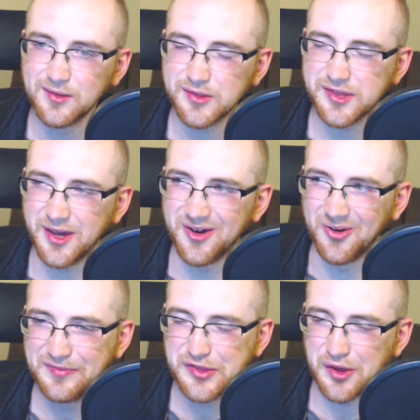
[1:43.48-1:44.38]

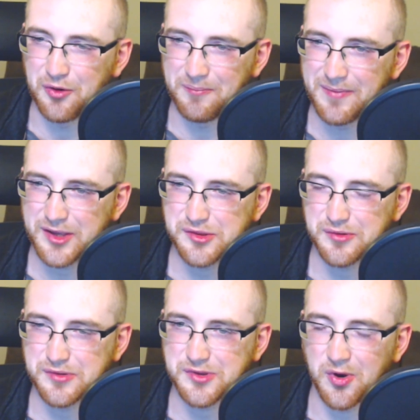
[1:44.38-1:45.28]
So
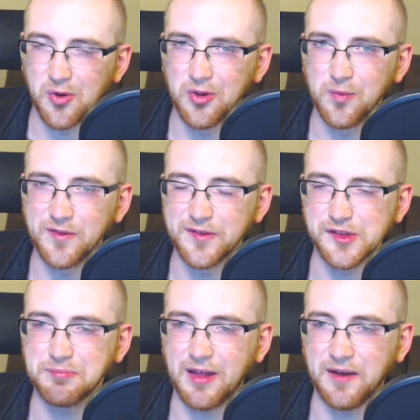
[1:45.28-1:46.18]
Mixer's goal with
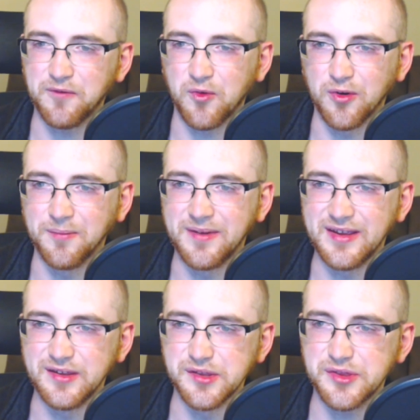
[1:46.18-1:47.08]
this platform
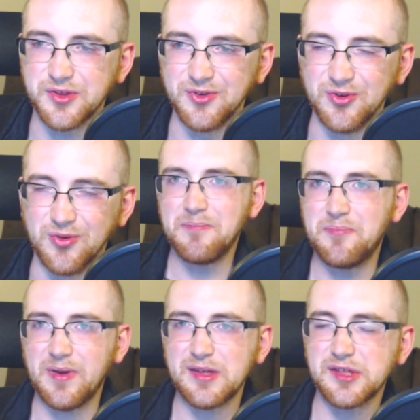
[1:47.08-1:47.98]
is to
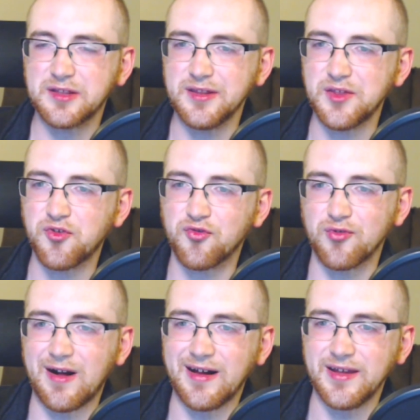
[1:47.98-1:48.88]
basically
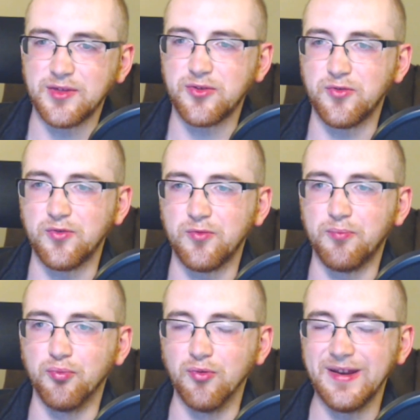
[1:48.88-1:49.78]
try to
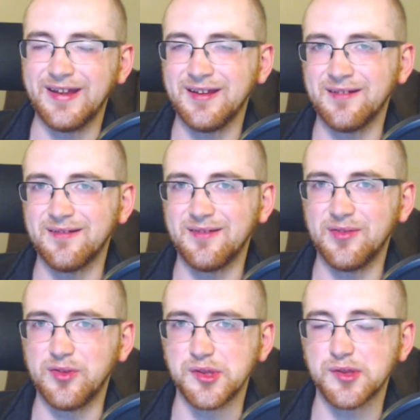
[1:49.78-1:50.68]
bring
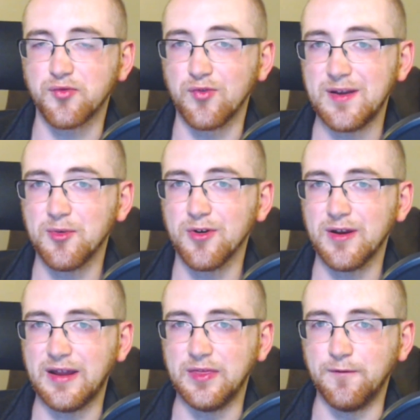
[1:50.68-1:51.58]
the
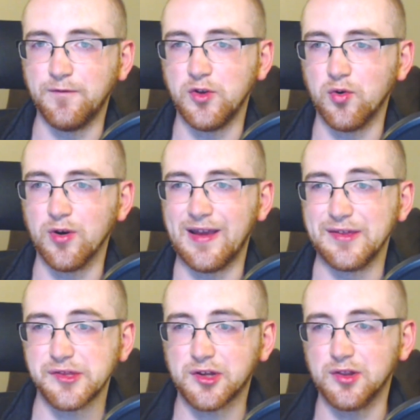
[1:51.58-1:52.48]
streamer and the viewer
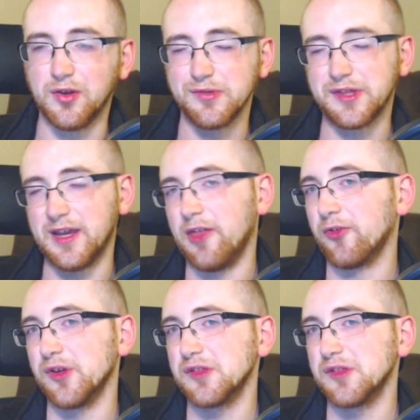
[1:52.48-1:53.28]
as close together as